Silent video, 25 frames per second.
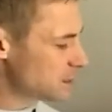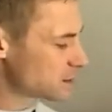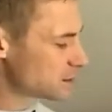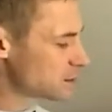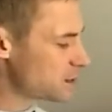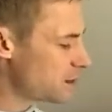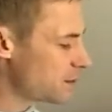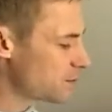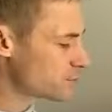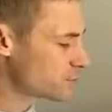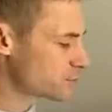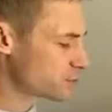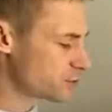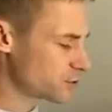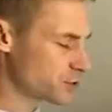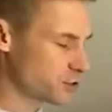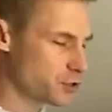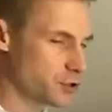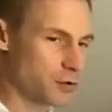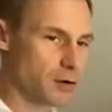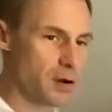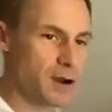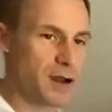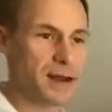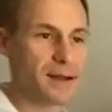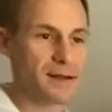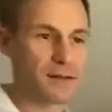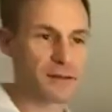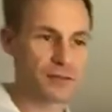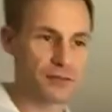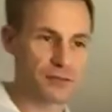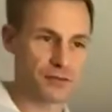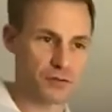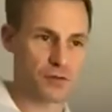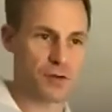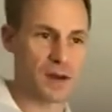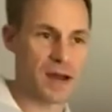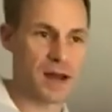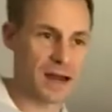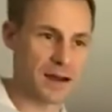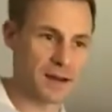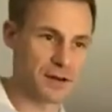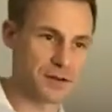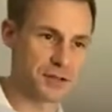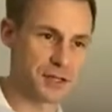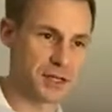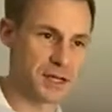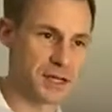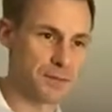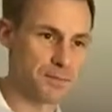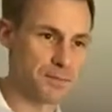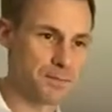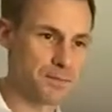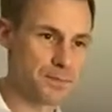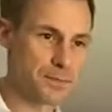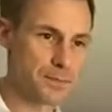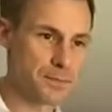loves to create strategy?